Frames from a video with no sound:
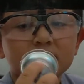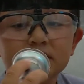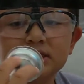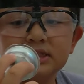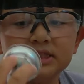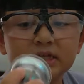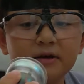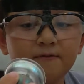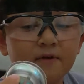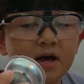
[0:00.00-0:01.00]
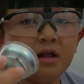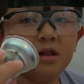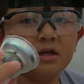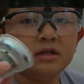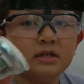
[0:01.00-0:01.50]
CFL,
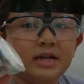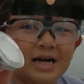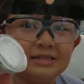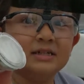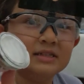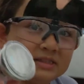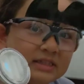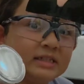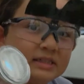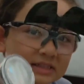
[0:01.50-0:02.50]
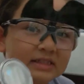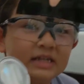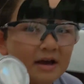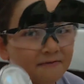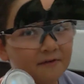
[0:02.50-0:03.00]
not a
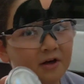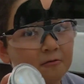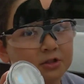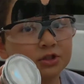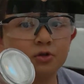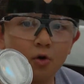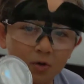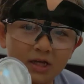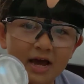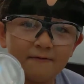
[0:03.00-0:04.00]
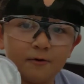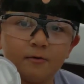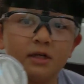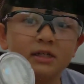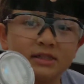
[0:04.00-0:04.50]
CCFL, which is cold
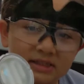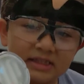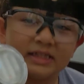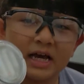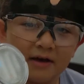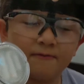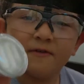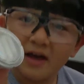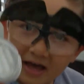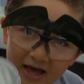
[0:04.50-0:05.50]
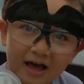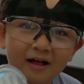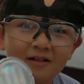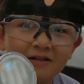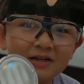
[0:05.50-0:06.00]
cathode
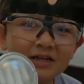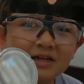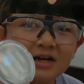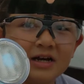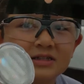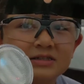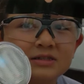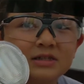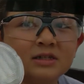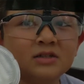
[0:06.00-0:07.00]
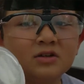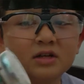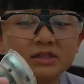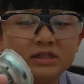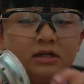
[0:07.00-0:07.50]
CFL, because you
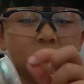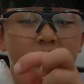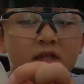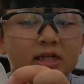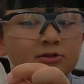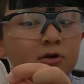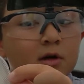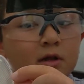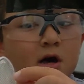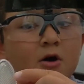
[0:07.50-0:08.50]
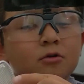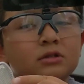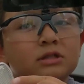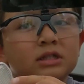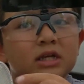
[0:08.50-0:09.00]
can see those electric
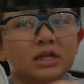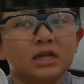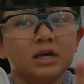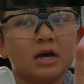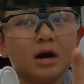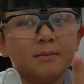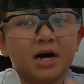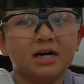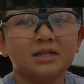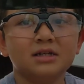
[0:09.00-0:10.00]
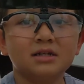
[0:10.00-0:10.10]
glows and then come on.